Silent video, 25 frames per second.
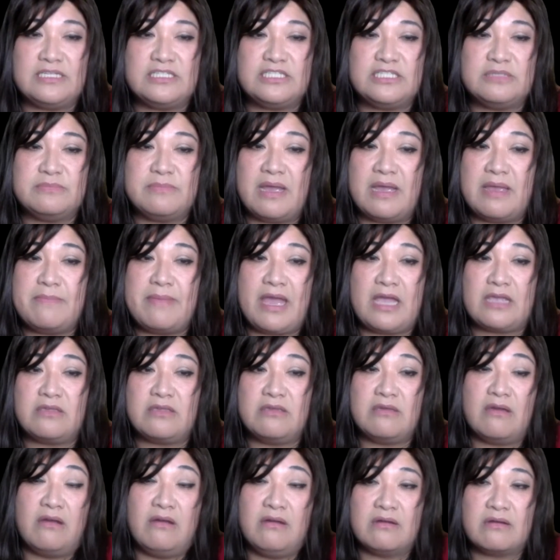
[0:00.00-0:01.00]
to my
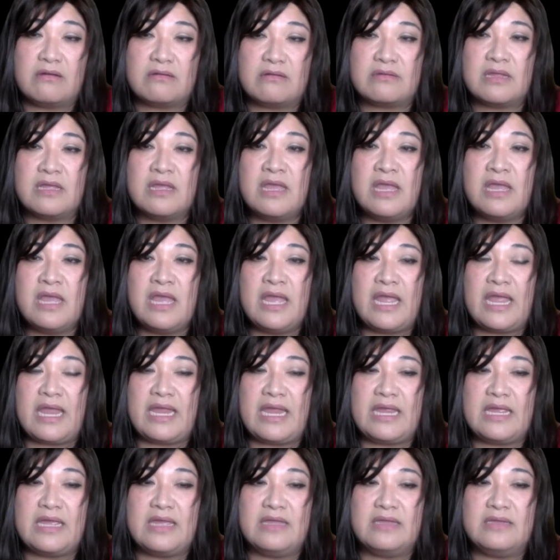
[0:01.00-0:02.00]
backyard,
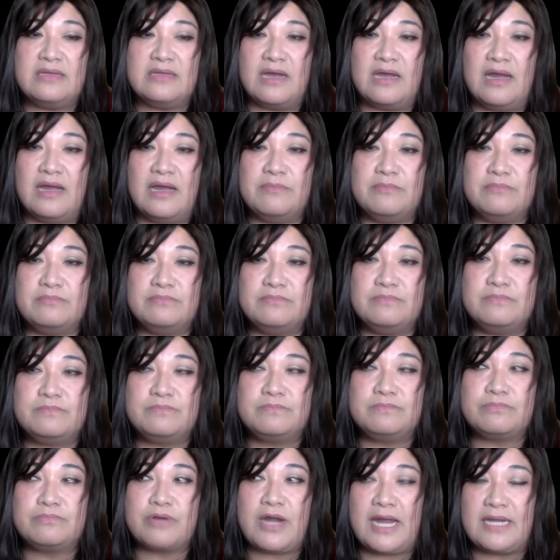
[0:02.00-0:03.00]
and I'm
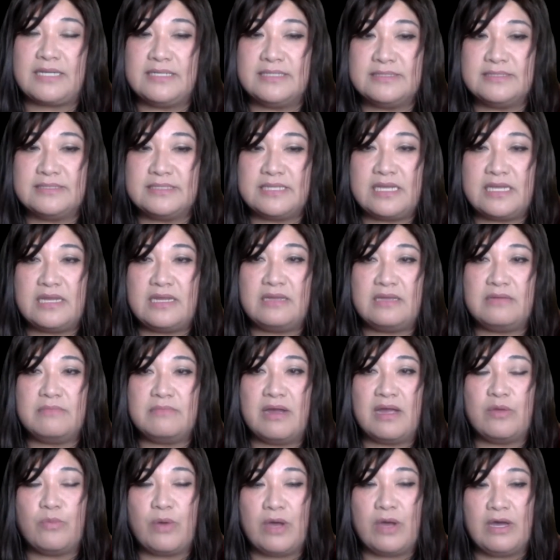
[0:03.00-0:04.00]
practicing
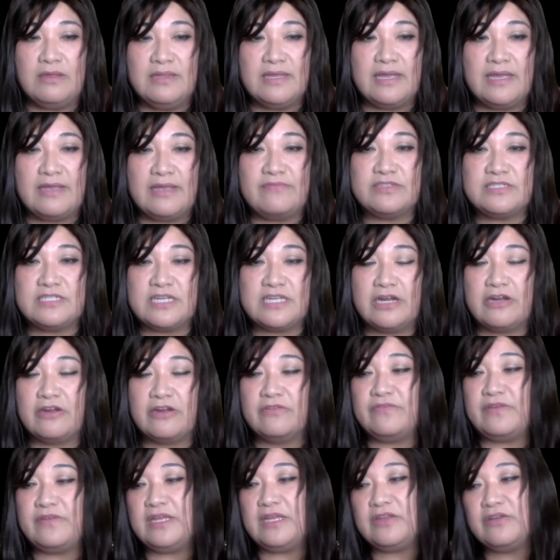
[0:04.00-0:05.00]
my wildlife
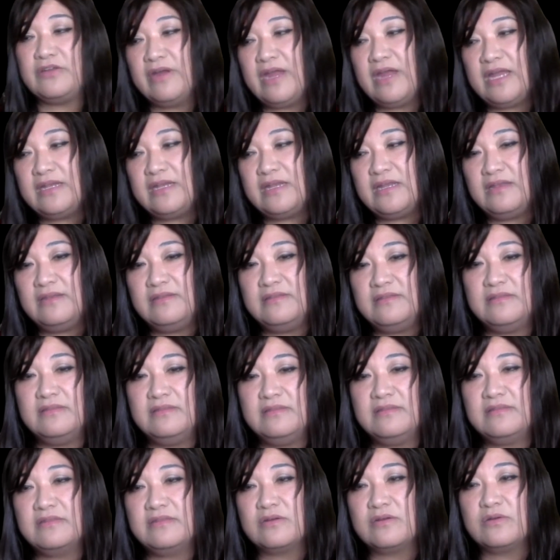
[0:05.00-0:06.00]
photography. And granted,
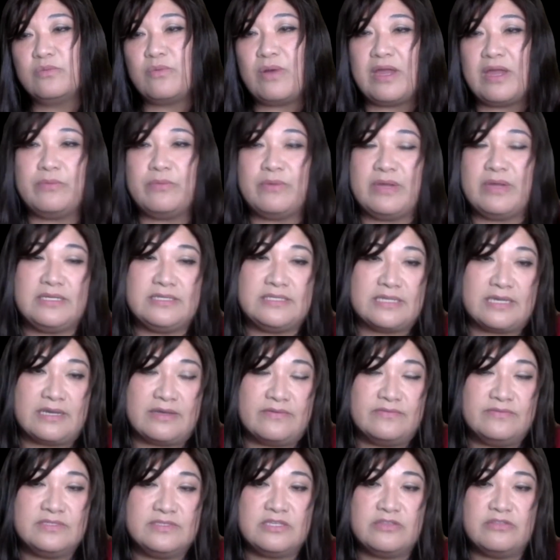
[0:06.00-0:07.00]
they're white-winged
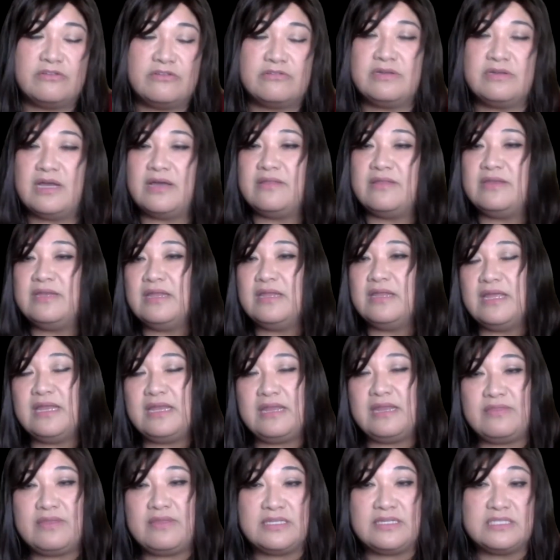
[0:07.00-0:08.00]
doves, and they're not
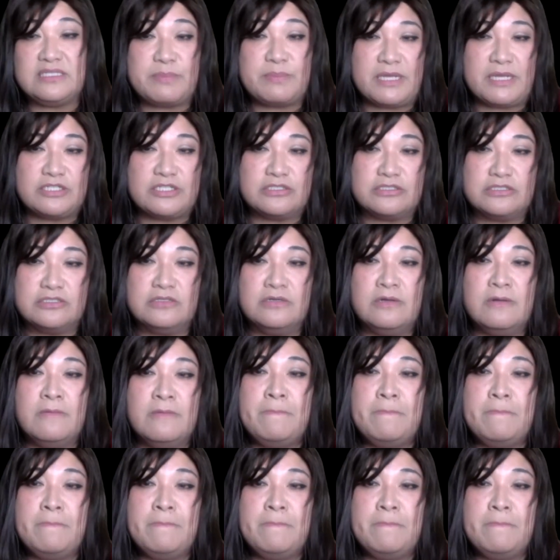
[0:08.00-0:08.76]
anything special,